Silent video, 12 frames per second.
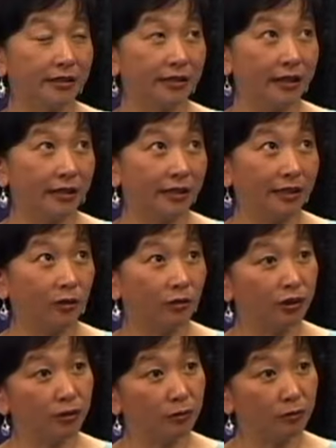I
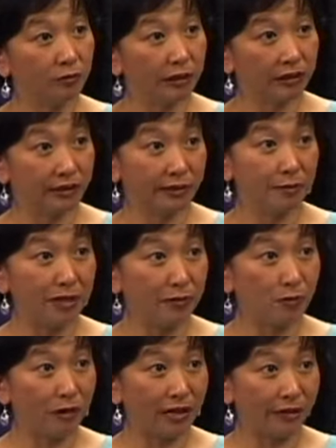also worked as a
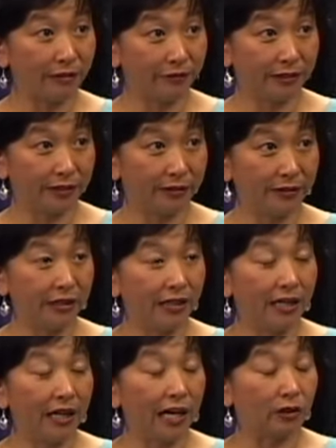midwife and,
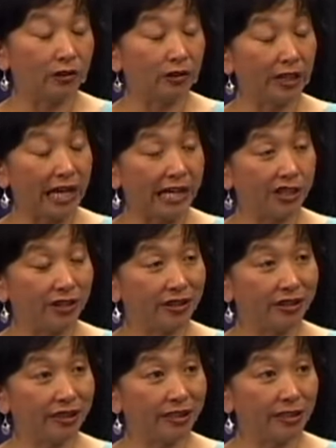and I was an
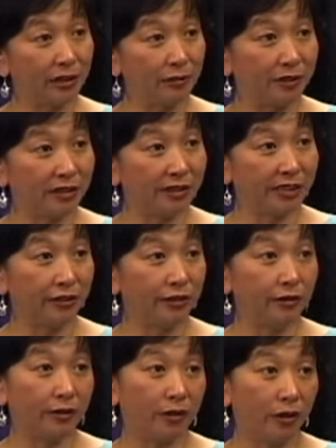agency and I was sent
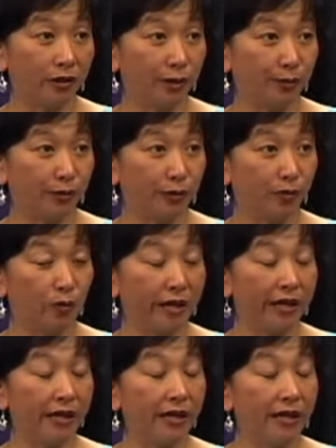to a hospital
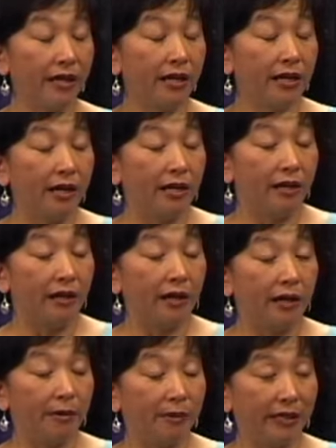where,
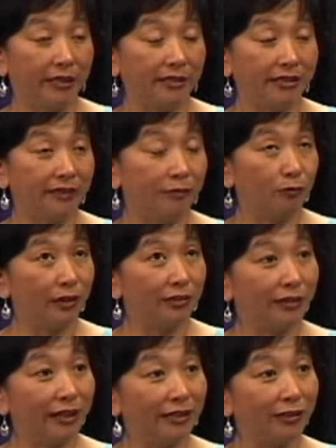um,
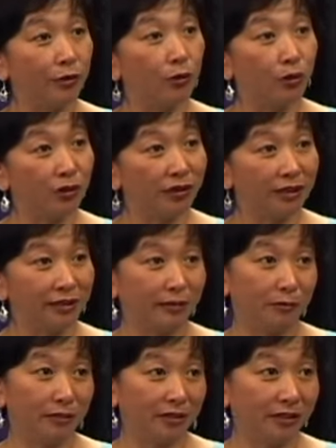well, I thought
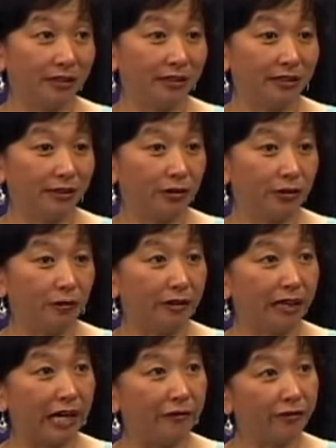it was, you know, a
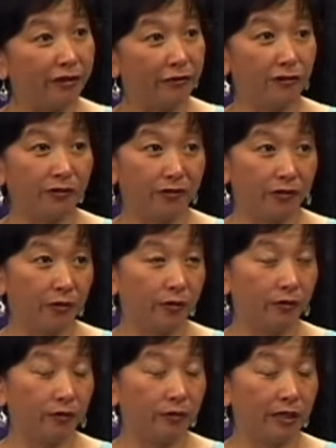recovery room
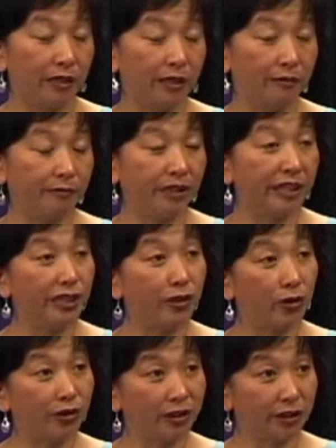for um, ear,
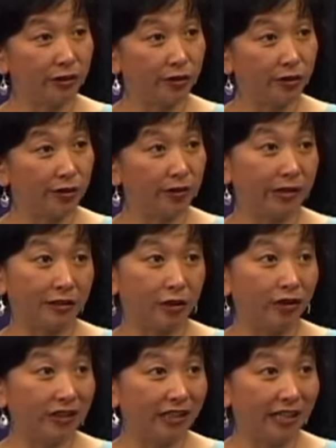nose and throat and
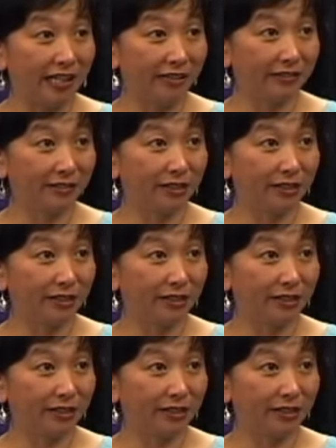tonsillitis.